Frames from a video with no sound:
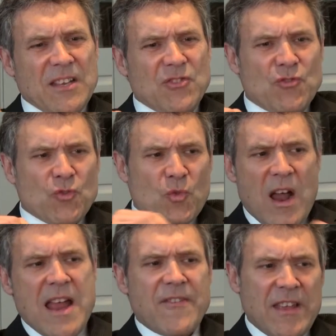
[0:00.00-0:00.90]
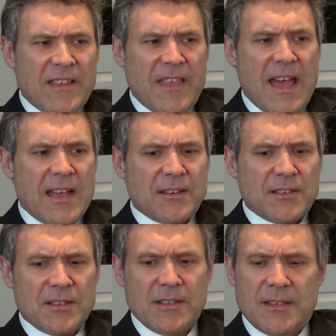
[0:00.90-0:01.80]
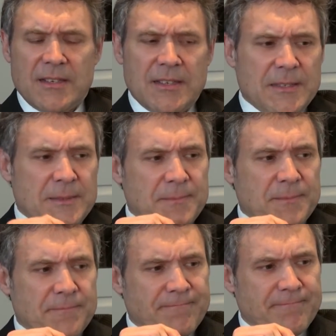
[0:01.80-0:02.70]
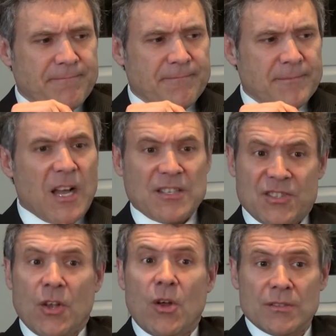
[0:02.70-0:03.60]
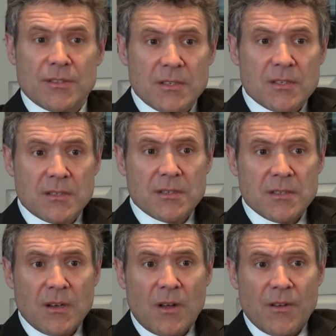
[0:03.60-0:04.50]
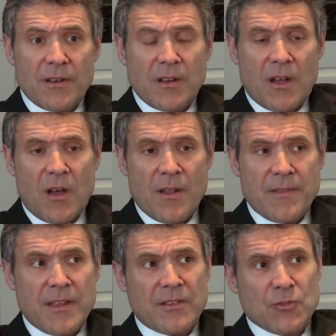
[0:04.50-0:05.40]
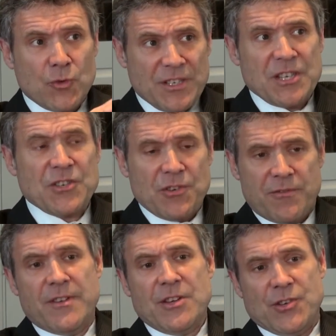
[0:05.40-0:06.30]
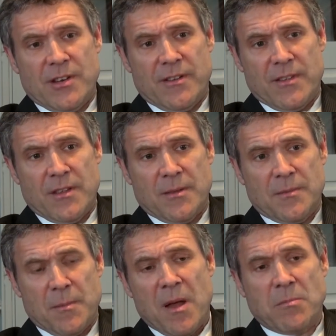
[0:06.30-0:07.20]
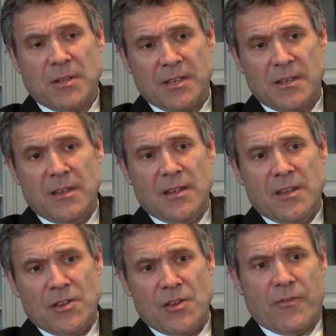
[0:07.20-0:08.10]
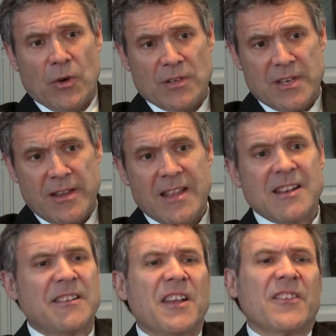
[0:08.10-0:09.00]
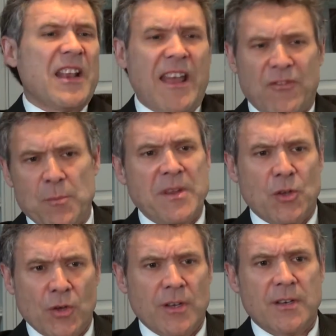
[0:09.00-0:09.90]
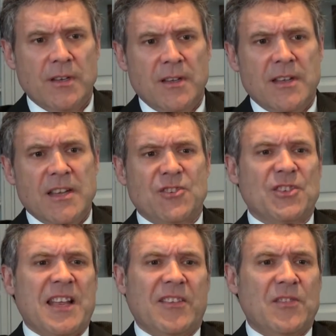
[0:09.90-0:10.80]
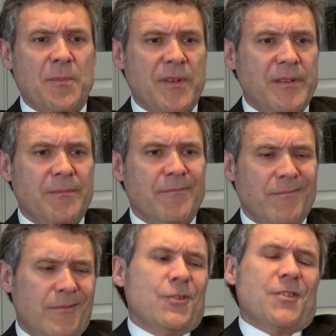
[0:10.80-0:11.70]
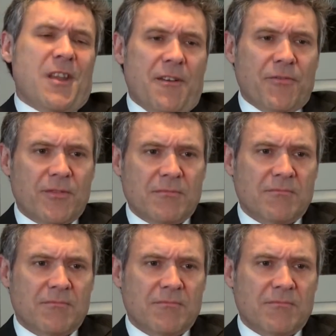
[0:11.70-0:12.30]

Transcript: is driving that assault on this traditional vision of the public university, that it doesn't have to be good, it just has to be good enough?